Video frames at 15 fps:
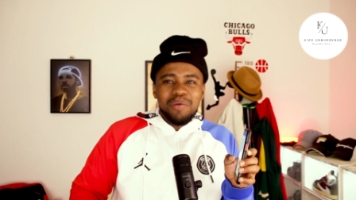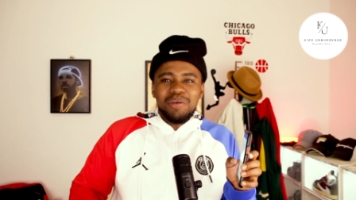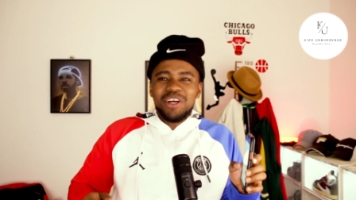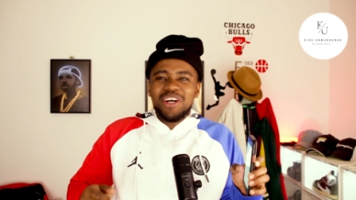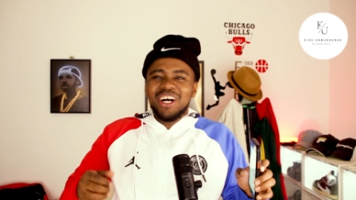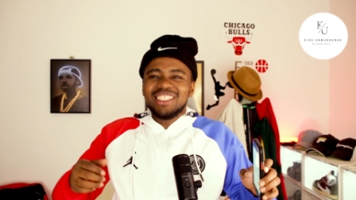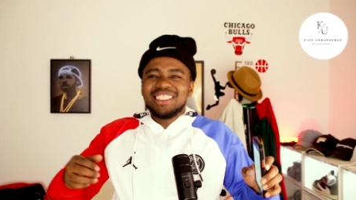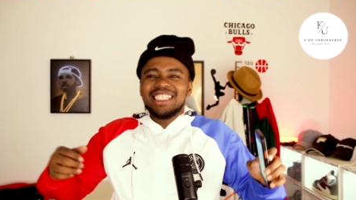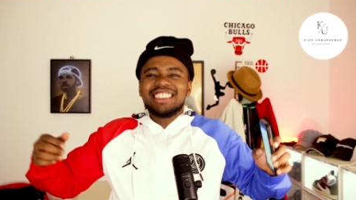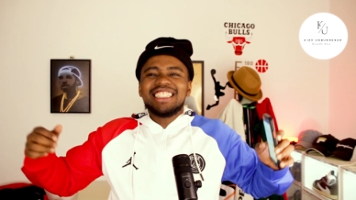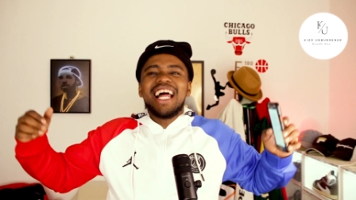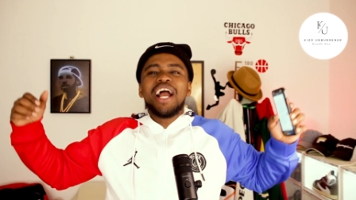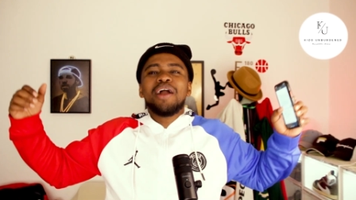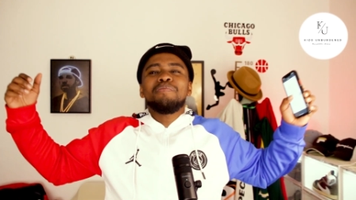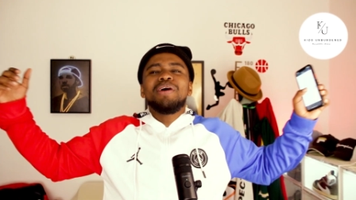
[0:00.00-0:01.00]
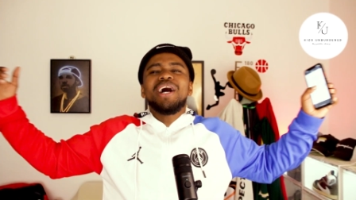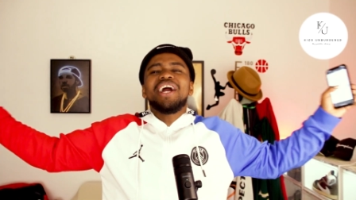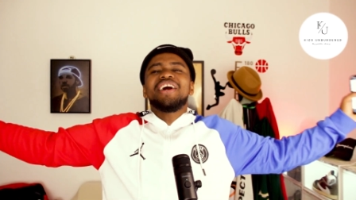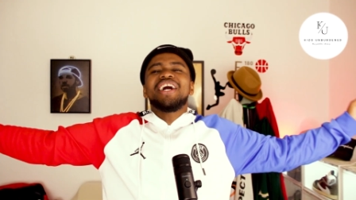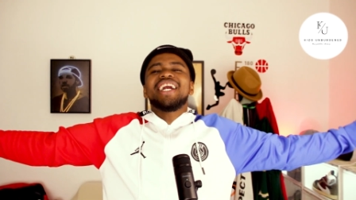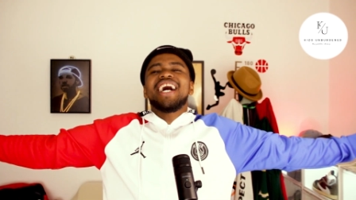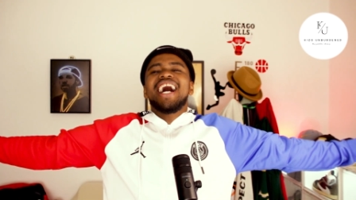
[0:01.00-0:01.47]
Because it's like
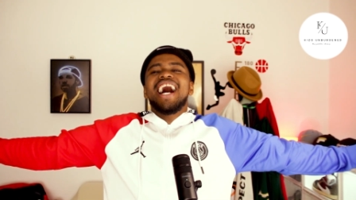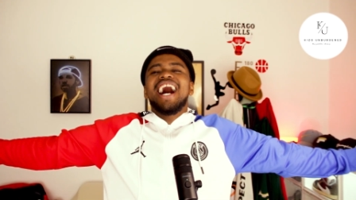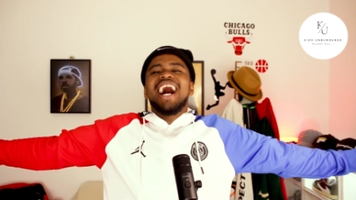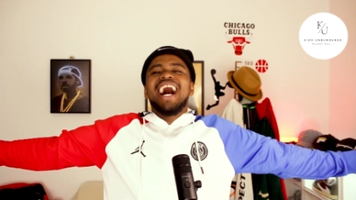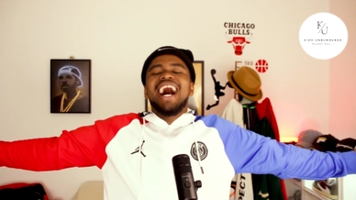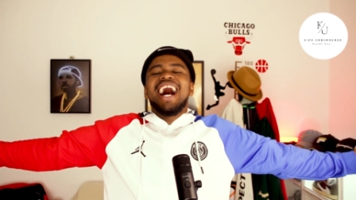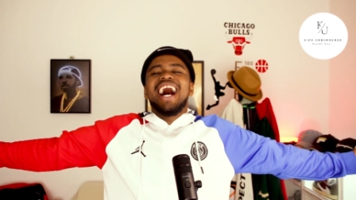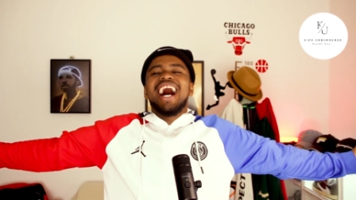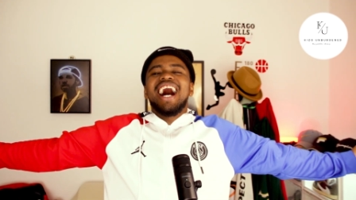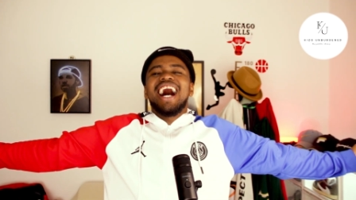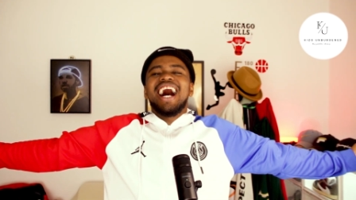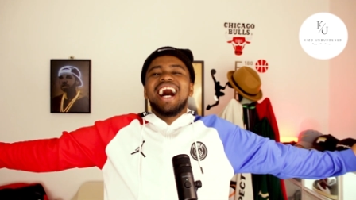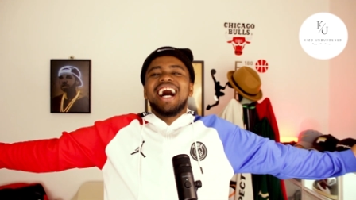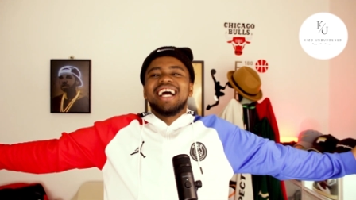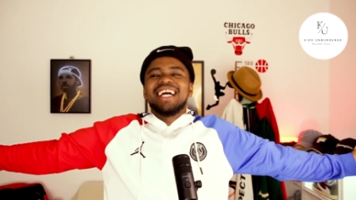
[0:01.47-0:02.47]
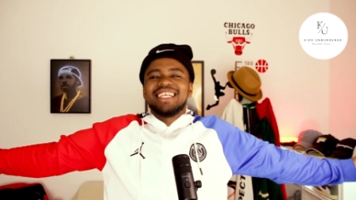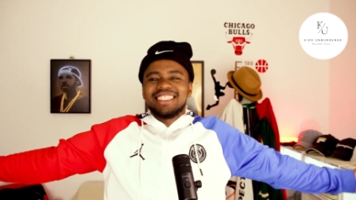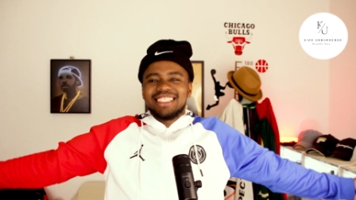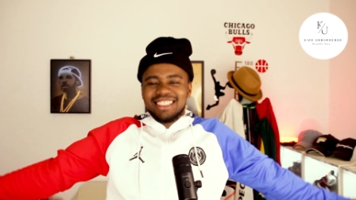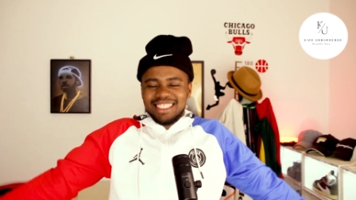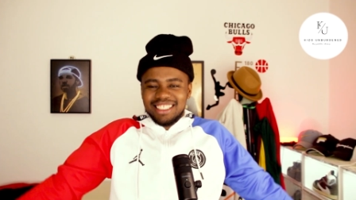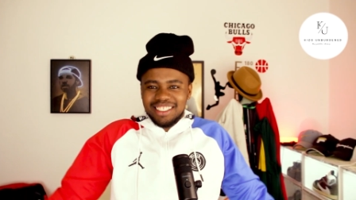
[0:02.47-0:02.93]

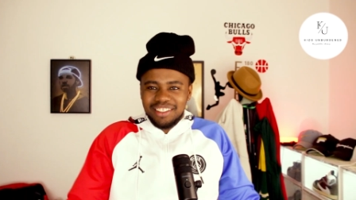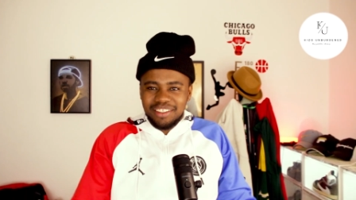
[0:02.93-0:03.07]
paradise.